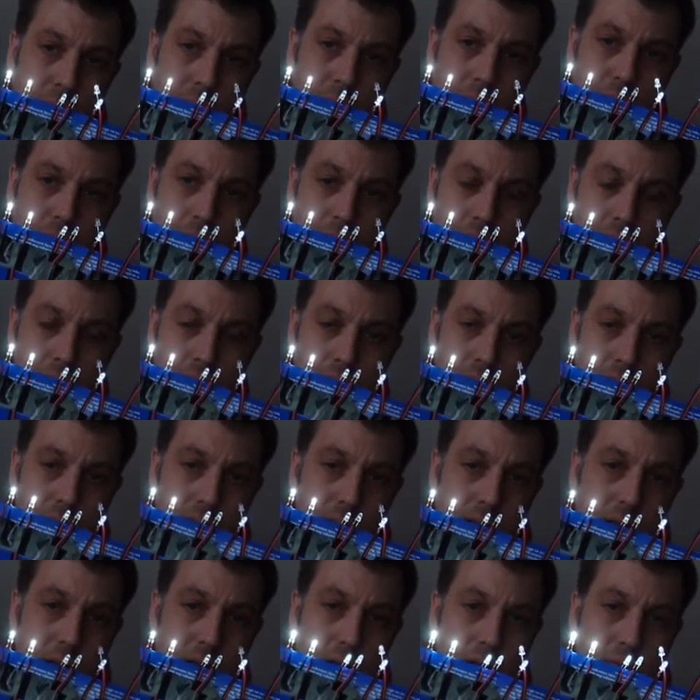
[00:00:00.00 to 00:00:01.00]
back into
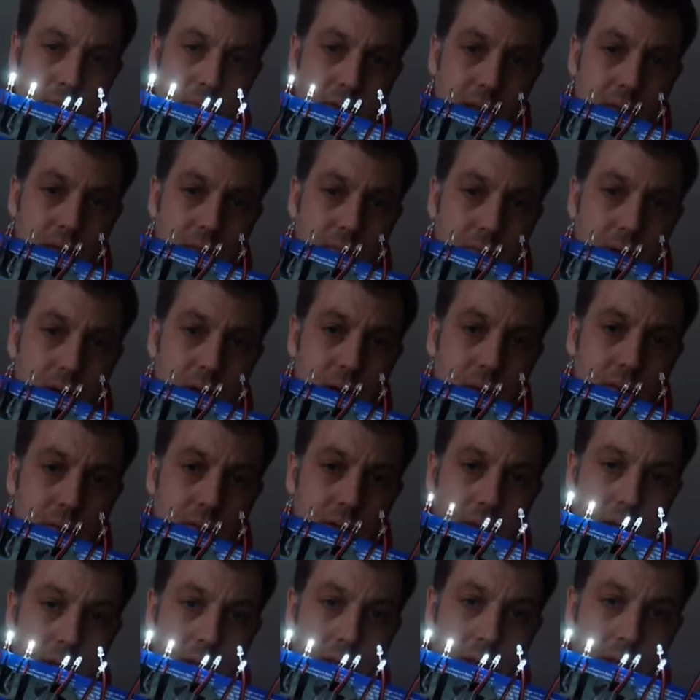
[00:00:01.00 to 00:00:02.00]
Starfleet
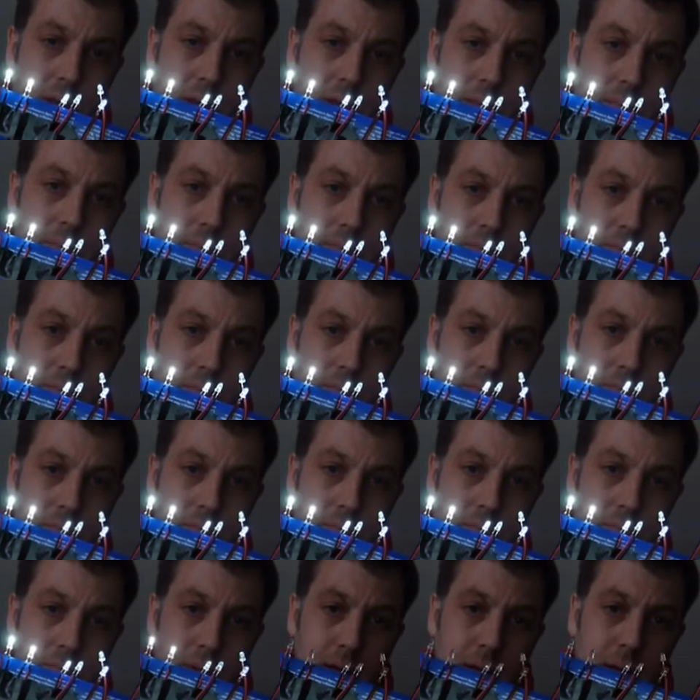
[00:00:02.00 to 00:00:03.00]
mode.
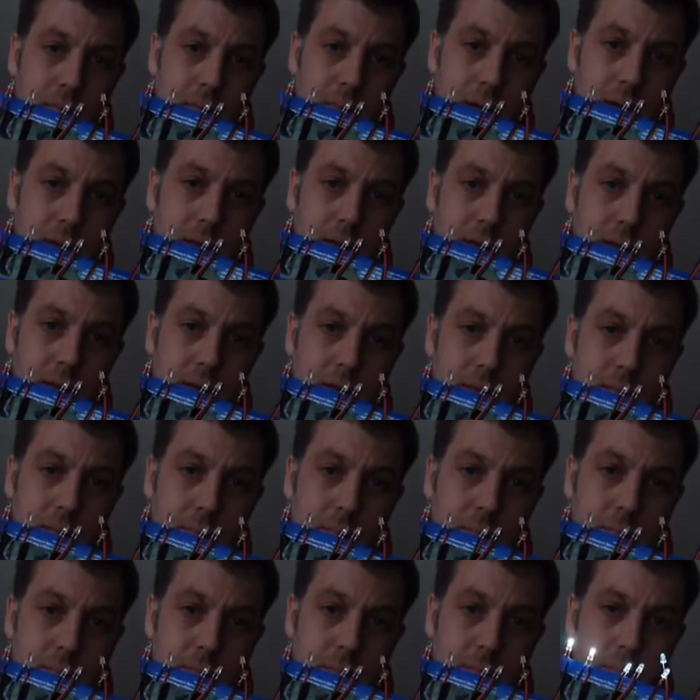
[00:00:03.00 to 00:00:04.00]
Blink, blink,
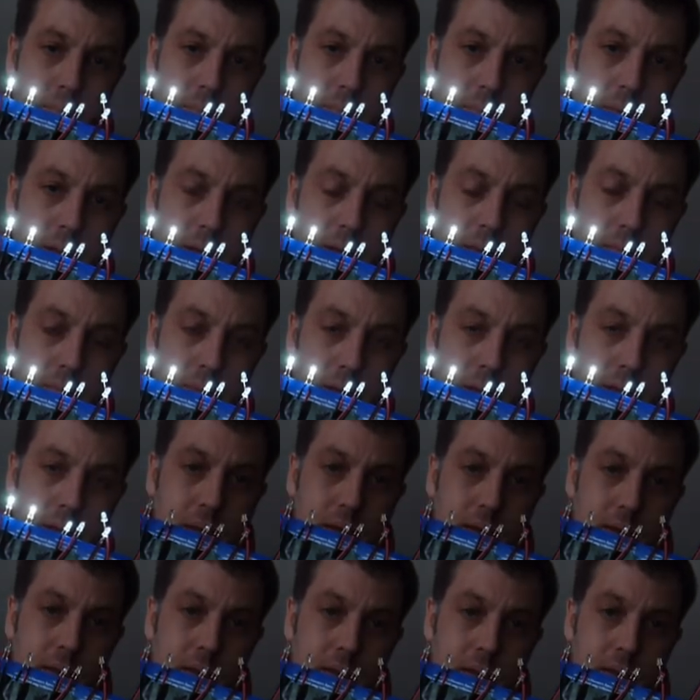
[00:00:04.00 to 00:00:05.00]
blink,
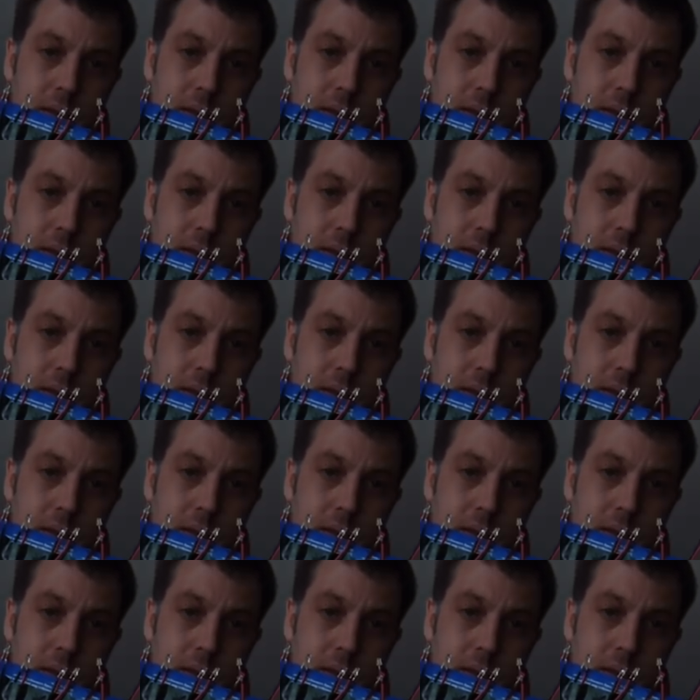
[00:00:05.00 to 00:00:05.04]
blink.